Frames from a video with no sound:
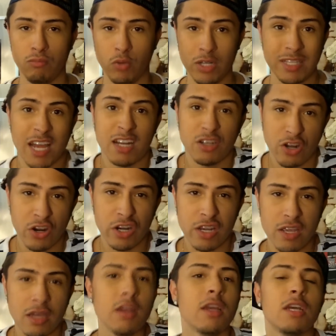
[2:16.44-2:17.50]
when it's kind of
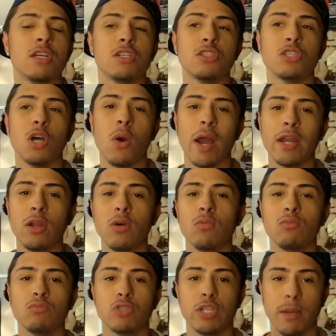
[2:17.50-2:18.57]
dirty. So I
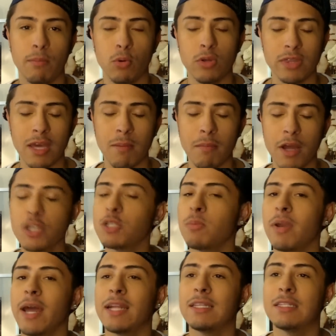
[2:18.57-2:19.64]
don't shampoo it that
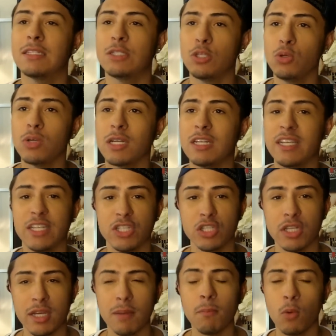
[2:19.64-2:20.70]
much, but I do
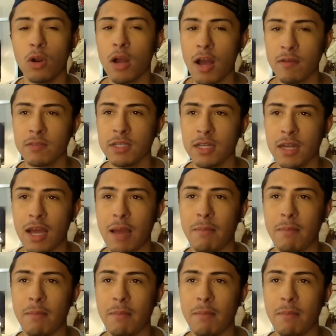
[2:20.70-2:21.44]
condition it more often.